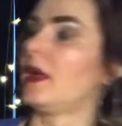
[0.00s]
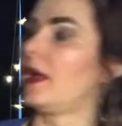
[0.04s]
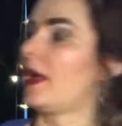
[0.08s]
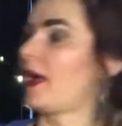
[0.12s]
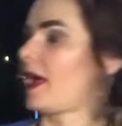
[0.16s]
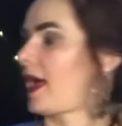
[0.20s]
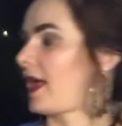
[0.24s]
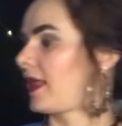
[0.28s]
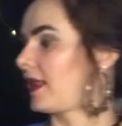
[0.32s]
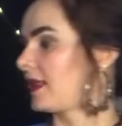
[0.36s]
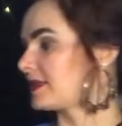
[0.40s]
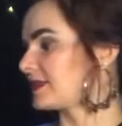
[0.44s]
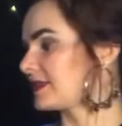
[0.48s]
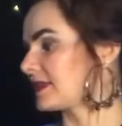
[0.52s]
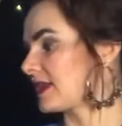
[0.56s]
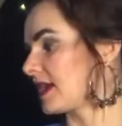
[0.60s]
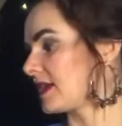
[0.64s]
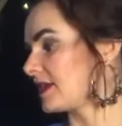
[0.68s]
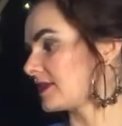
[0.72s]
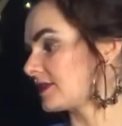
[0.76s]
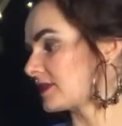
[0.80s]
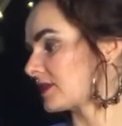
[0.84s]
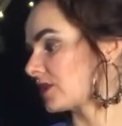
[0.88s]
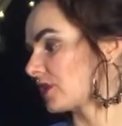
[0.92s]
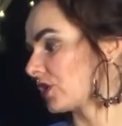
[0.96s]
And it
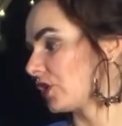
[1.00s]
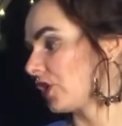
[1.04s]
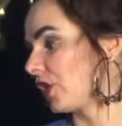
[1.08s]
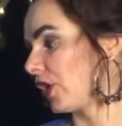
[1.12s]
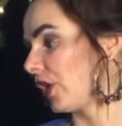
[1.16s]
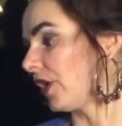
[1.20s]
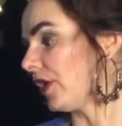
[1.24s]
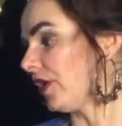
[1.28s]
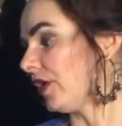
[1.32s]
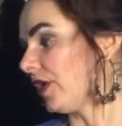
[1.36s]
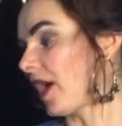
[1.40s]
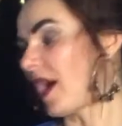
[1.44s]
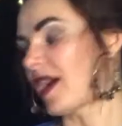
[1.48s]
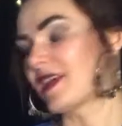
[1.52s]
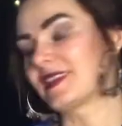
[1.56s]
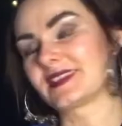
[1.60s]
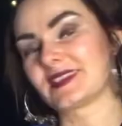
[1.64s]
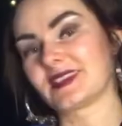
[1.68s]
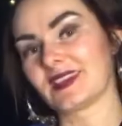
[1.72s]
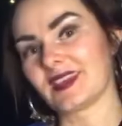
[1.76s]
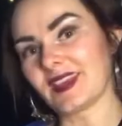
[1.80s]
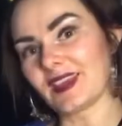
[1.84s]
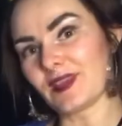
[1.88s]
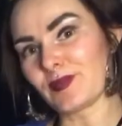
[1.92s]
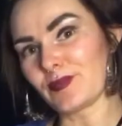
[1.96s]
says
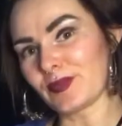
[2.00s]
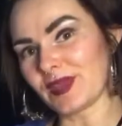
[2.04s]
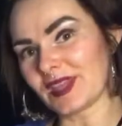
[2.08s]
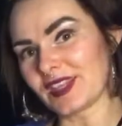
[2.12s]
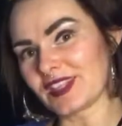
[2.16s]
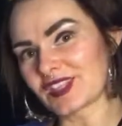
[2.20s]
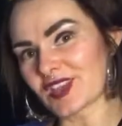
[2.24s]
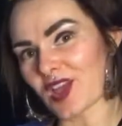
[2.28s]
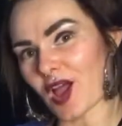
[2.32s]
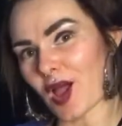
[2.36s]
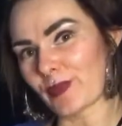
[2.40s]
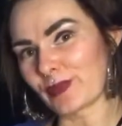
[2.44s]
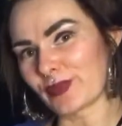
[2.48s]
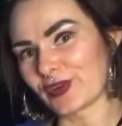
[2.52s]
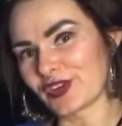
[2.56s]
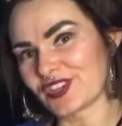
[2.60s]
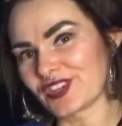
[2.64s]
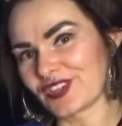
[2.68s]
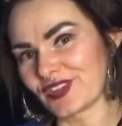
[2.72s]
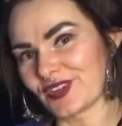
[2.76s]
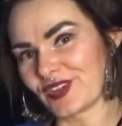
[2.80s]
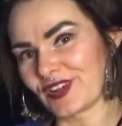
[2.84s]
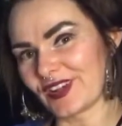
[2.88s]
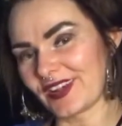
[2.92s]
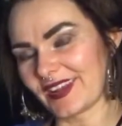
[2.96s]
curiosity meets
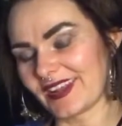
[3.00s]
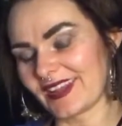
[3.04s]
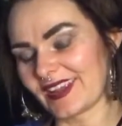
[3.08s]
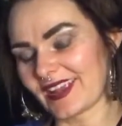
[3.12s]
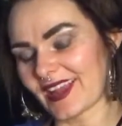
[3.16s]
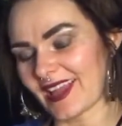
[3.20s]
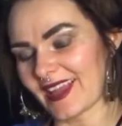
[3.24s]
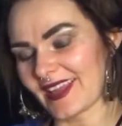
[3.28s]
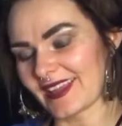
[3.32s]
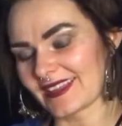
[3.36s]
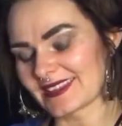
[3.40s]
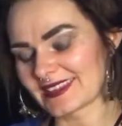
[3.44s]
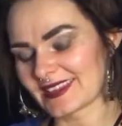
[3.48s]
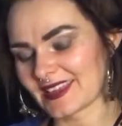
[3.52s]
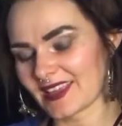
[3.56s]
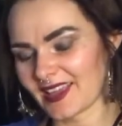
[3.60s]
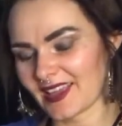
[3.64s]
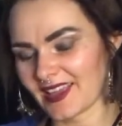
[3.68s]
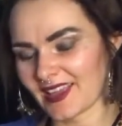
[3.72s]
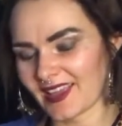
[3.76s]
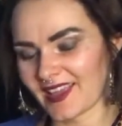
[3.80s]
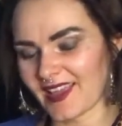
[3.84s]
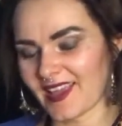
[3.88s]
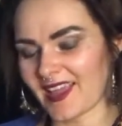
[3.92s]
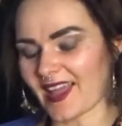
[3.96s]
opportunity, guys.
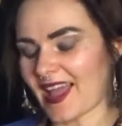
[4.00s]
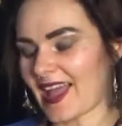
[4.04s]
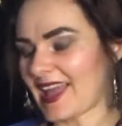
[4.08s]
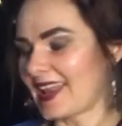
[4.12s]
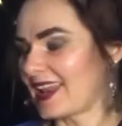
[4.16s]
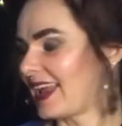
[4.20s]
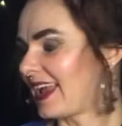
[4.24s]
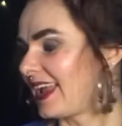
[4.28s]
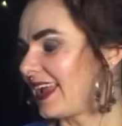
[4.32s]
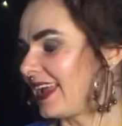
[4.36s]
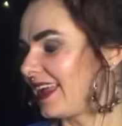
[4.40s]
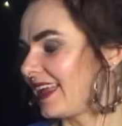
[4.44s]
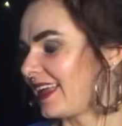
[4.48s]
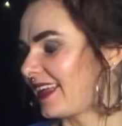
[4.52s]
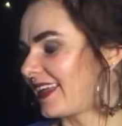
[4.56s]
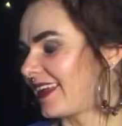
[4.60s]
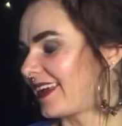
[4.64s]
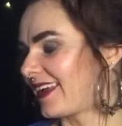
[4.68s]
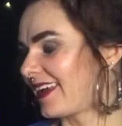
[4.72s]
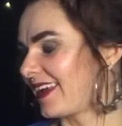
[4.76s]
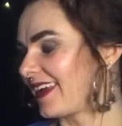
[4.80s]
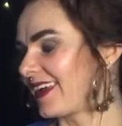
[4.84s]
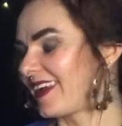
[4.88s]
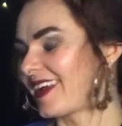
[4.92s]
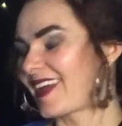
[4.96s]
And I
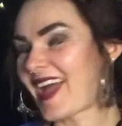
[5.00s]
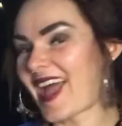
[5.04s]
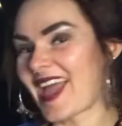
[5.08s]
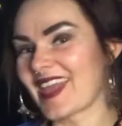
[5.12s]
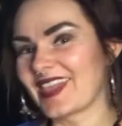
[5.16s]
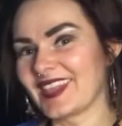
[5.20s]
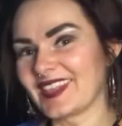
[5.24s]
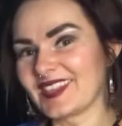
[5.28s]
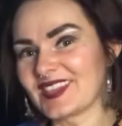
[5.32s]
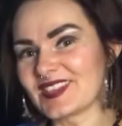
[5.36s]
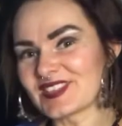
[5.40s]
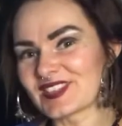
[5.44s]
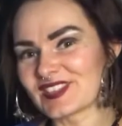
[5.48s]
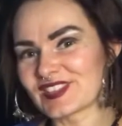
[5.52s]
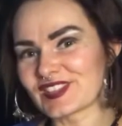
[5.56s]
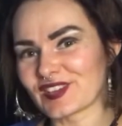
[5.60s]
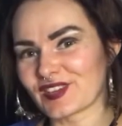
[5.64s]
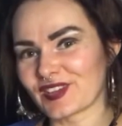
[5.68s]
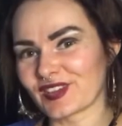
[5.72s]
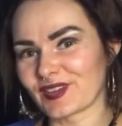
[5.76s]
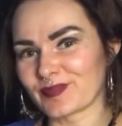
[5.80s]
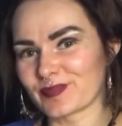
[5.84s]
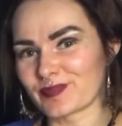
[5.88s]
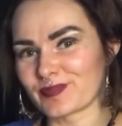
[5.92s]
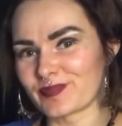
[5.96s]
think this is
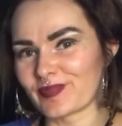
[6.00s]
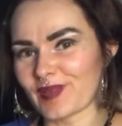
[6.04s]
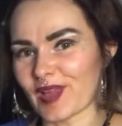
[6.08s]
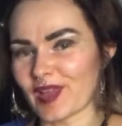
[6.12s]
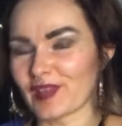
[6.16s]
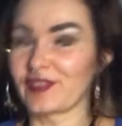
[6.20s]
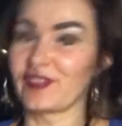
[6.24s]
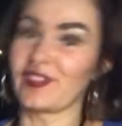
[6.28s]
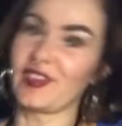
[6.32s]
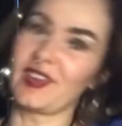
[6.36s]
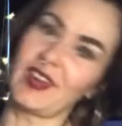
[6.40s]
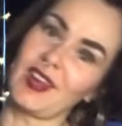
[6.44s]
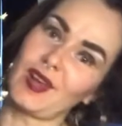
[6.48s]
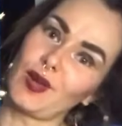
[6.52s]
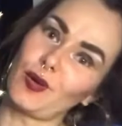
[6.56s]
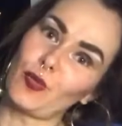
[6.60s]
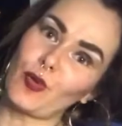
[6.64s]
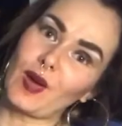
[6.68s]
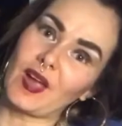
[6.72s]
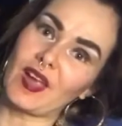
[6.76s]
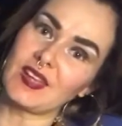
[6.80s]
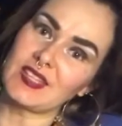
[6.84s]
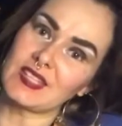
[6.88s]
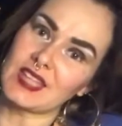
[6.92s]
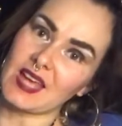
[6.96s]
a fitting
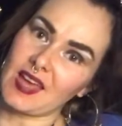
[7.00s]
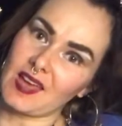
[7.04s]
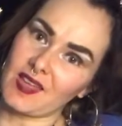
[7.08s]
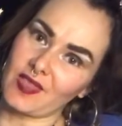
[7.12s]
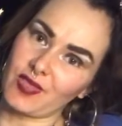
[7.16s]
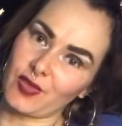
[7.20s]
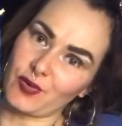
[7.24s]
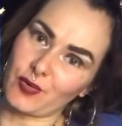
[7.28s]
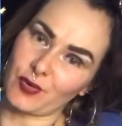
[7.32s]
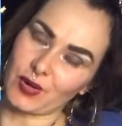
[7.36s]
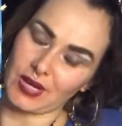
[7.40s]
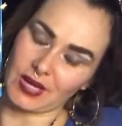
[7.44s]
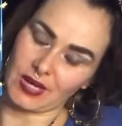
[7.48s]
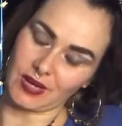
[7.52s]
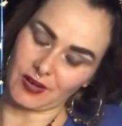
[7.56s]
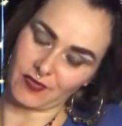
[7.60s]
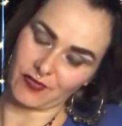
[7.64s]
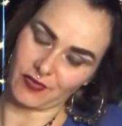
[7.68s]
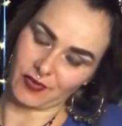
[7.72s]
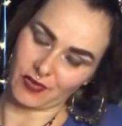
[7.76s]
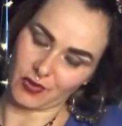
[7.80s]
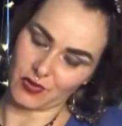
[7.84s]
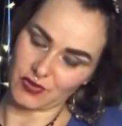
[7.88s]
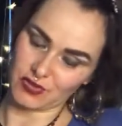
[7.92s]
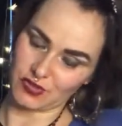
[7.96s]
way to end the reading for
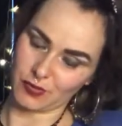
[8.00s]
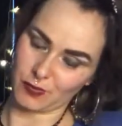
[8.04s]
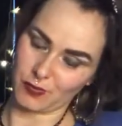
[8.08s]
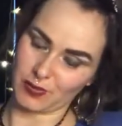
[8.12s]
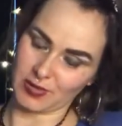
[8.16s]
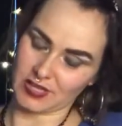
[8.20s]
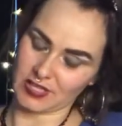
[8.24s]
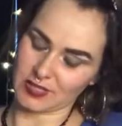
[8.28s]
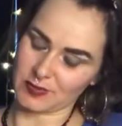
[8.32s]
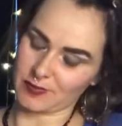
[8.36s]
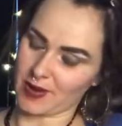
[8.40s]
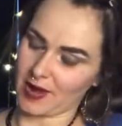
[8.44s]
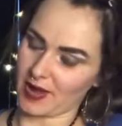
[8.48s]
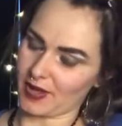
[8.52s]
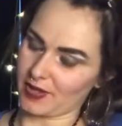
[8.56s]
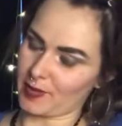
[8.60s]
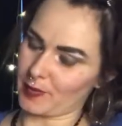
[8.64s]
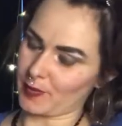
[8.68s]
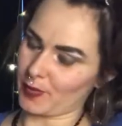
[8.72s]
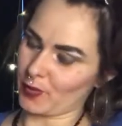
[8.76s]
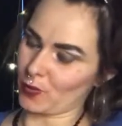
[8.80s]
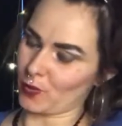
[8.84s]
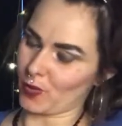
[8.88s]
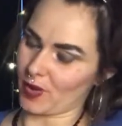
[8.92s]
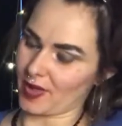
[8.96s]
those who picked pile
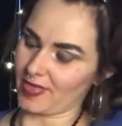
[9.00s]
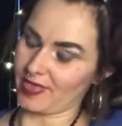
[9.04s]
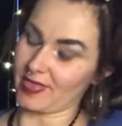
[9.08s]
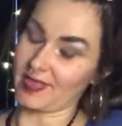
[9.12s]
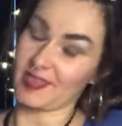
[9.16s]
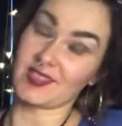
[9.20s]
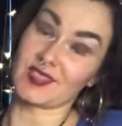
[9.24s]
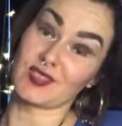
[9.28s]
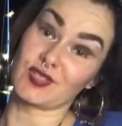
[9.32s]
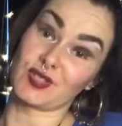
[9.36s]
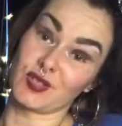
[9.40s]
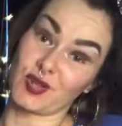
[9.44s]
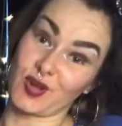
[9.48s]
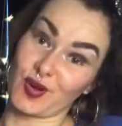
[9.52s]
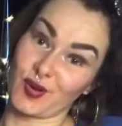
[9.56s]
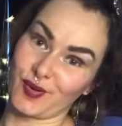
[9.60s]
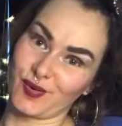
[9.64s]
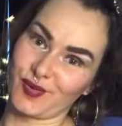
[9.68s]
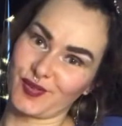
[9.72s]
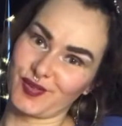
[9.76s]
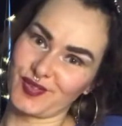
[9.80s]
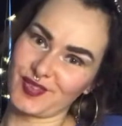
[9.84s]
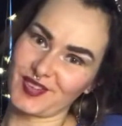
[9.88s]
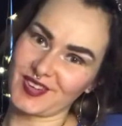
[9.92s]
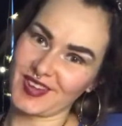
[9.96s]
number 1, the
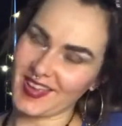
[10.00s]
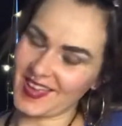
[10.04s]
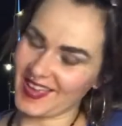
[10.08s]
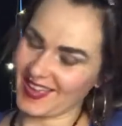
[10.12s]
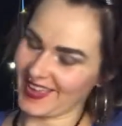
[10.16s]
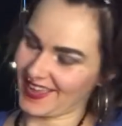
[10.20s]
stone.